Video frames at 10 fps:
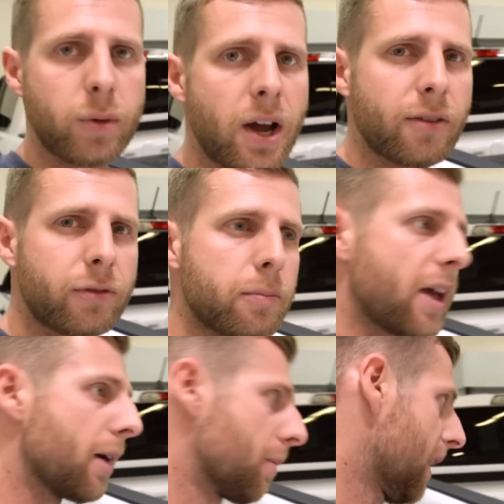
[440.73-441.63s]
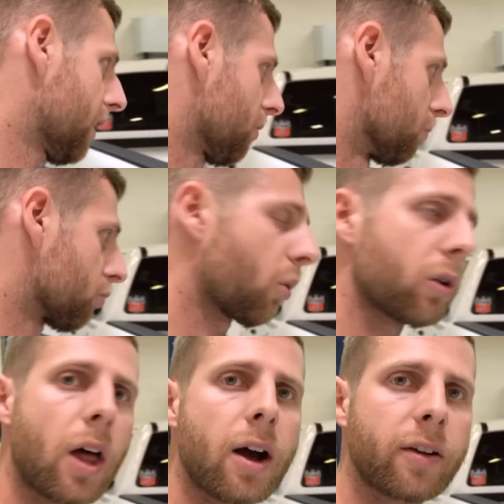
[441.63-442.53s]
we got from them and some
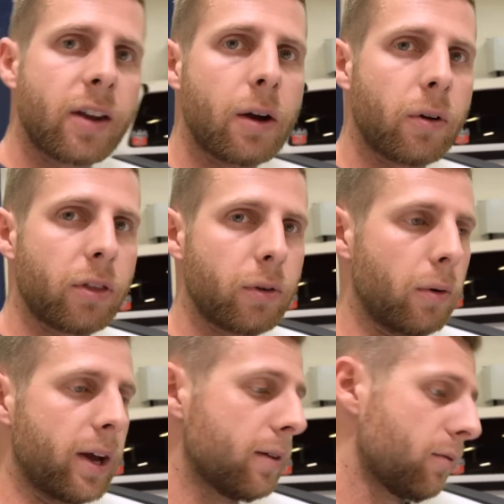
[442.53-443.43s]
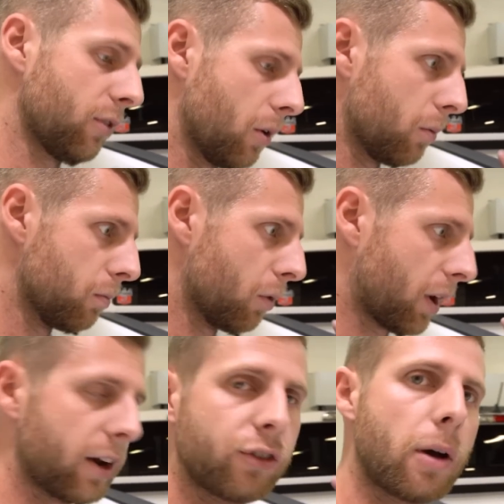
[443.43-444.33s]
drawer locks that I wanna throw in. So we'll
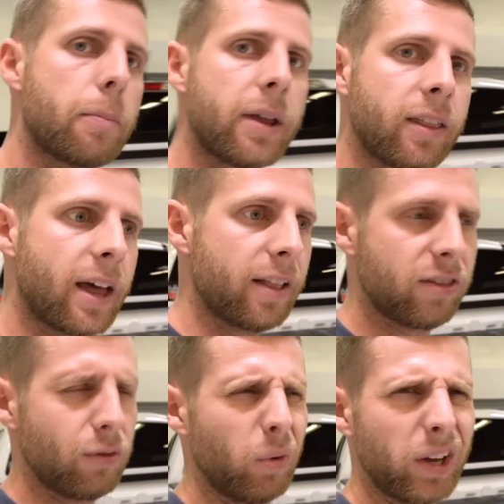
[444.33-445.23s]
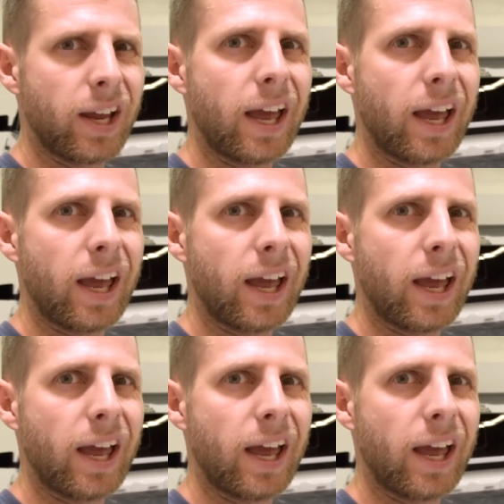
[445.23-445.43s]
kind of jump into that and see what we can